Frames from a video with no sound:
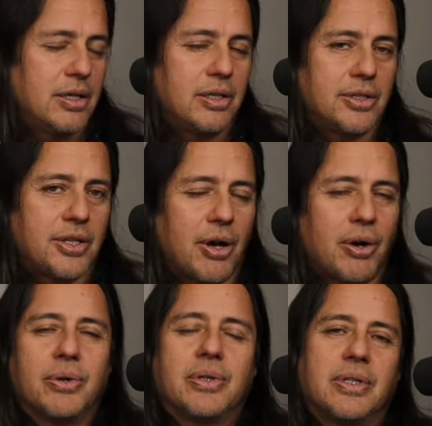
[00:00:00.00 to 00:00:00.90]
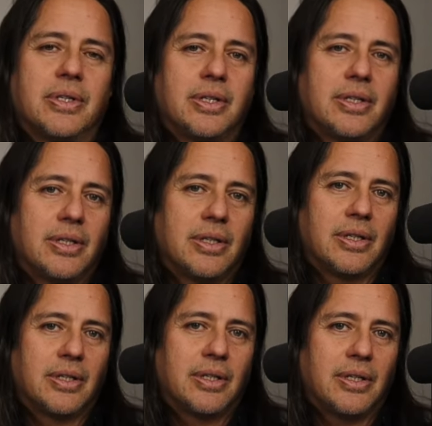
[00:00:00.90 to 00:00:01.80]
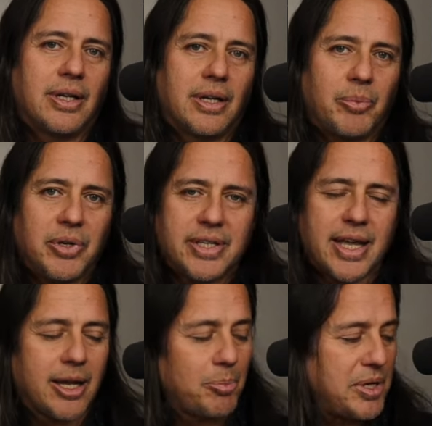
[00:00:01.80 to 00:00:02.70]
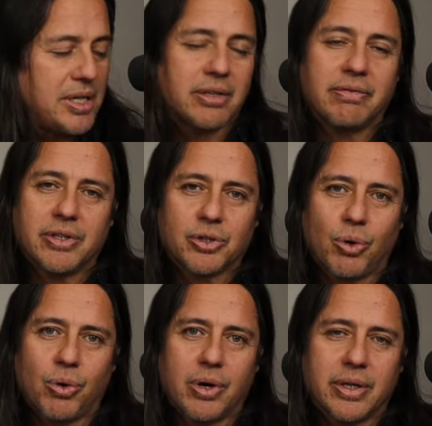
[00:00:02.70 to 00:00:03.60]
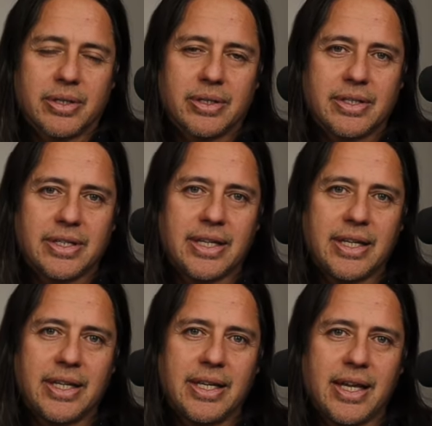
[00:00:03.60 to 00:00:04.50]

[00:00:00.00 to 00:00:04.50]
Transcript: so going to take a piece of this chord, C, E,